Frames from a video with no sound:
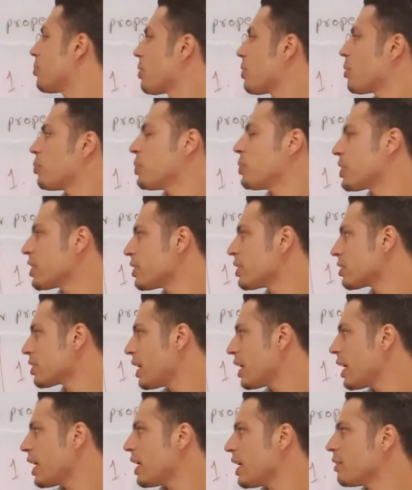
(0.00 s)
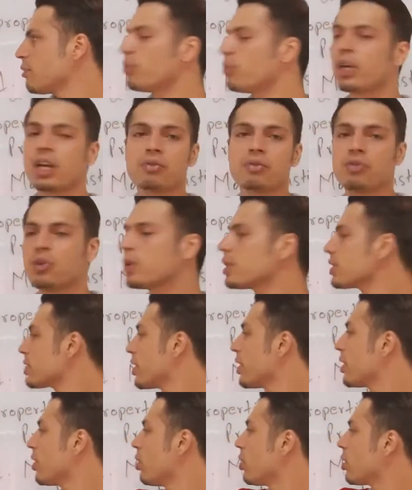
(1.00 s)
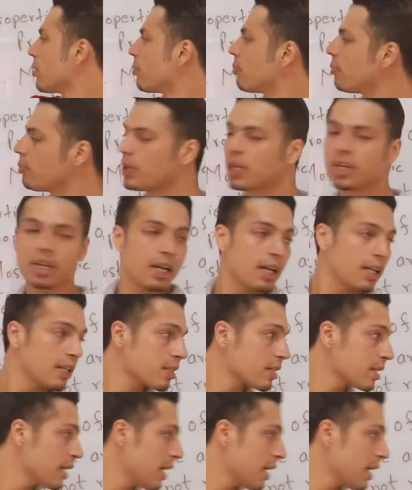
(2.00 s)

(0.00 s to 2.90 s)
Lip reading: properties, and we are focusing on glass